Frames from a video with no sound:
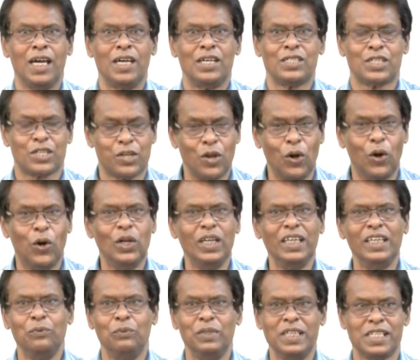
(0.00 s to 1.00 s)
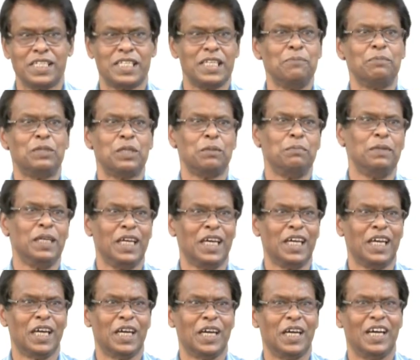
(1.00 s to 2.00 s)
slowly we seem to
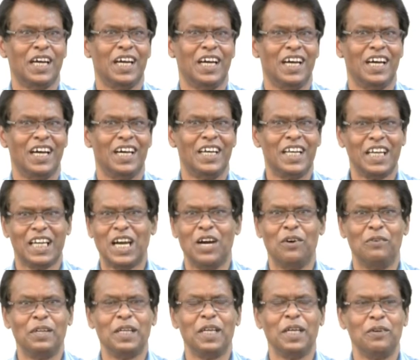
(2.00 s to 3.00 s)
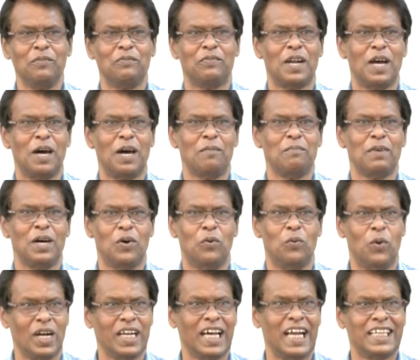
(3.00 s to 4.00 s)
be recovering from
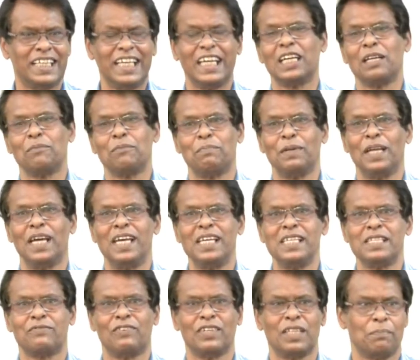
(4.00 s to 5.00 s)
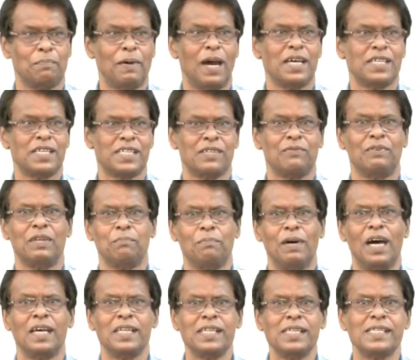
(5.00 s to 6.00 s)
what had taken place for the past 7
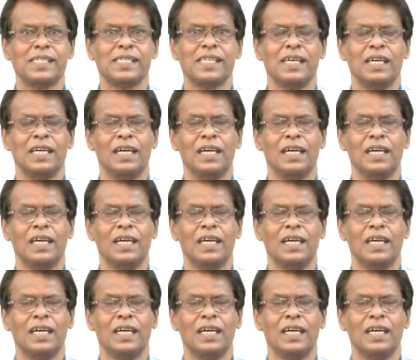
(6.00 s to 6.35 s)
months,